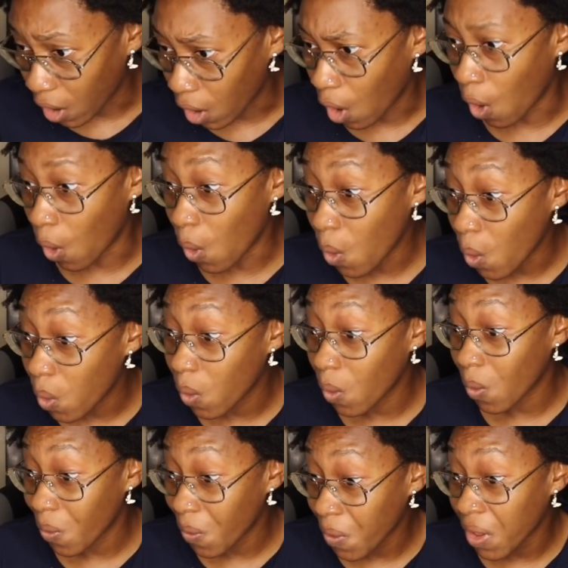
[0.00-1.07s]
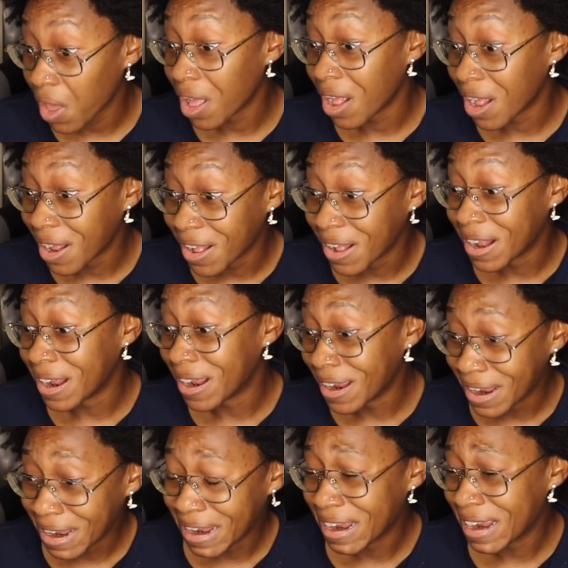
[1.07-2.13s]
That's oh. More than your ex's yearly wage, I
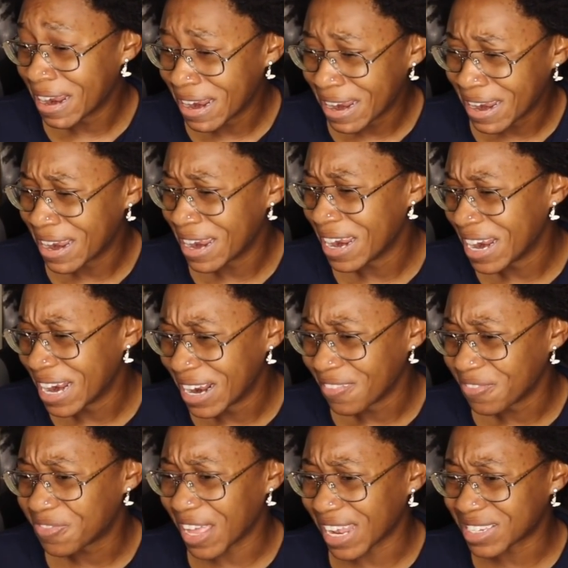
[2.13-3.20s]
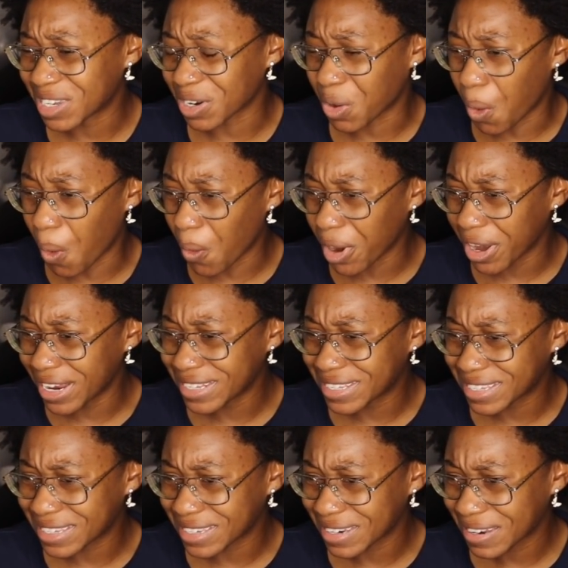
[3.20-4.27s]
got his monthly wage in my jeans. That's the
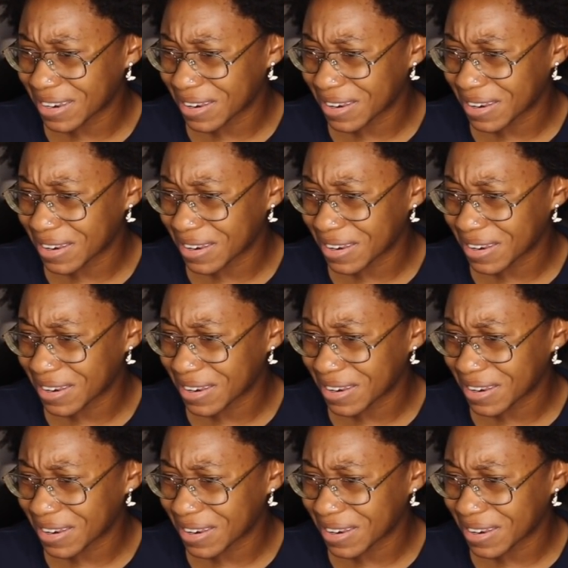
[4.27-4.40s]
chorus? I